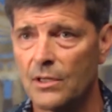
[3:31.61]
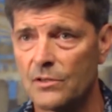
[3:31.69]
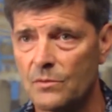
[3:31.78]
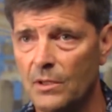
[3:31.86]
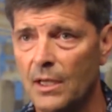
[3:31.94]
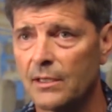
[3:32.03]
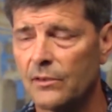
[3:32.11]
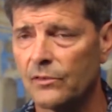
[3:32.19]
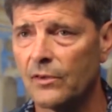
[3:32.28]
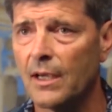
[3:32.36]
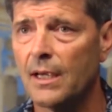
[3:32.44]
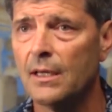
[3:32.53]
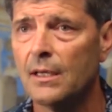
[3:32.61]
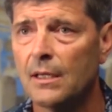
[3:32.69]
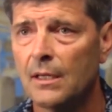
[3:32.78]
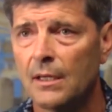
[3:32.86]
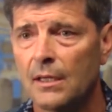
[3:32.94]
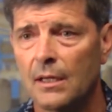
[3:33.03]
as we like to say,
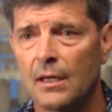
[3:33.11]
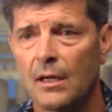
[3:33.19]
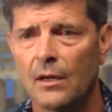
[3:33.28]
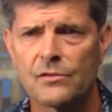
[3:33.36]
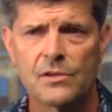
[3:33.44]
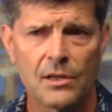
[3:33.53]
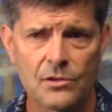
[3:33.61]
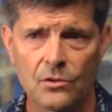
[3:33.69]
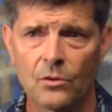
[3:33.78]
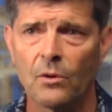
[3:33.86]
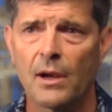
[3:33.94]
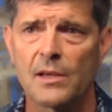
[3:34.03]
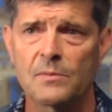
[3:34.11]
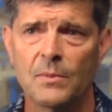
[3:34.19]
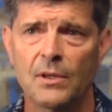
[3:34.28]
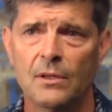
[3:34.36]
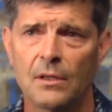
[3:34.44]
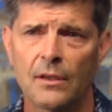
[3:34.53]
uh, of sexual harassment.